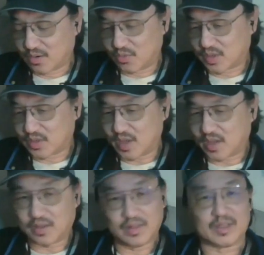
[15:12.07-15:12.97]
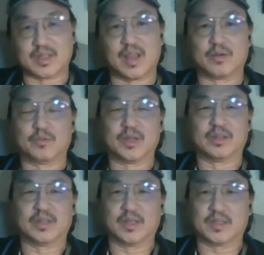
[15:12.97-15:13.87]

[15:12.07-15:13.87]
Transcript: ridiculously unwieldy.